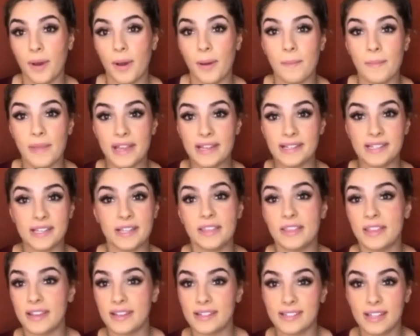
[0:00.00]
amazing
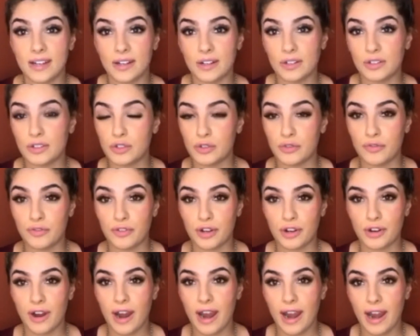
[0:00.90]
things that it'll do for
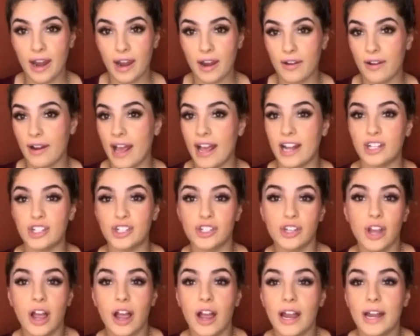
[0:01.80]
your hair. It adds
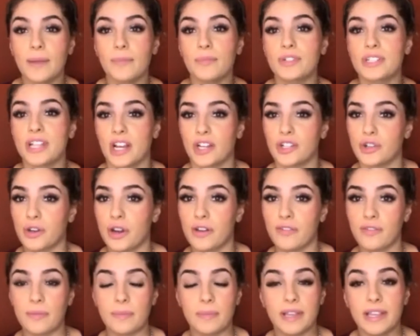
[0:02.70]
shine, it protects your hair
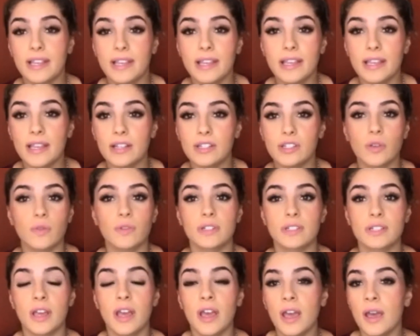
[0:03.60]
from the heat, so
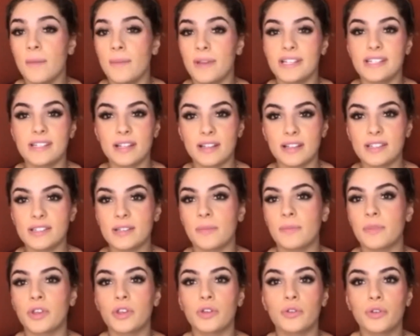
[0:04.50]
it's basically
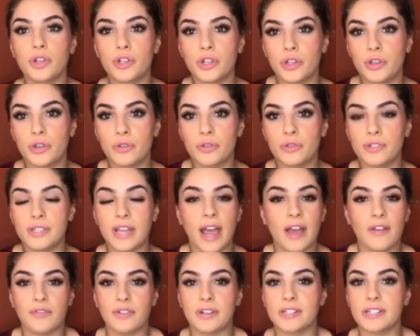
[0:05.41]
something you could use
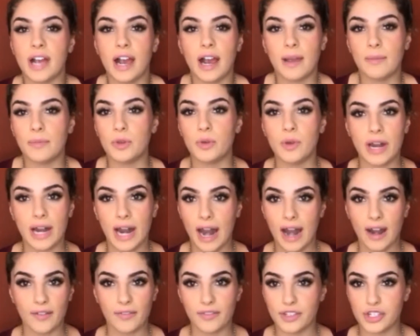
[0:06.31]
every time you get
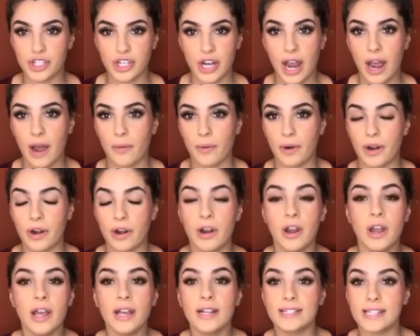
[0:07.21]
out of the shower.
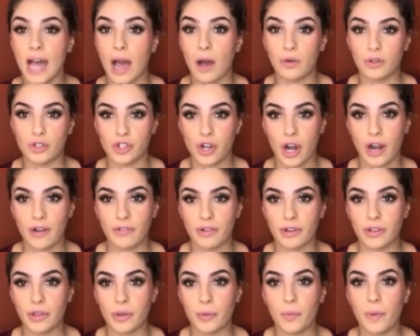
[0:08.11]
Towel dry
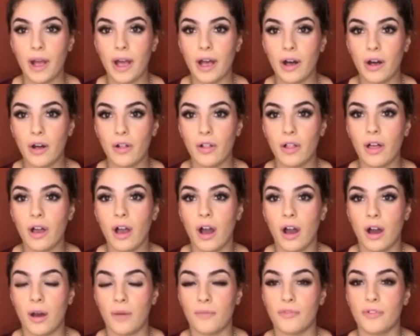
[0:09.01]
really well.
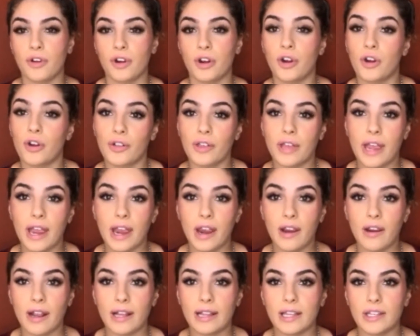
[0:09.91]
For curly
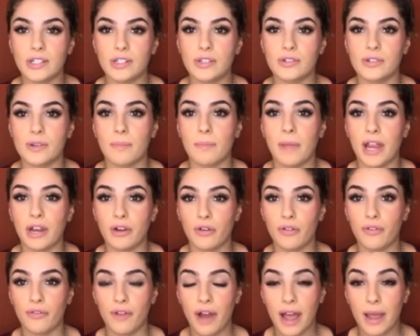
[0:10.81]
hair, I like to use a
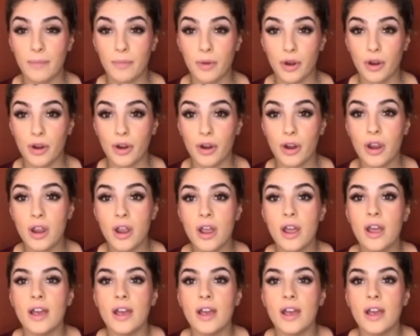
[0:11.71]
microfiber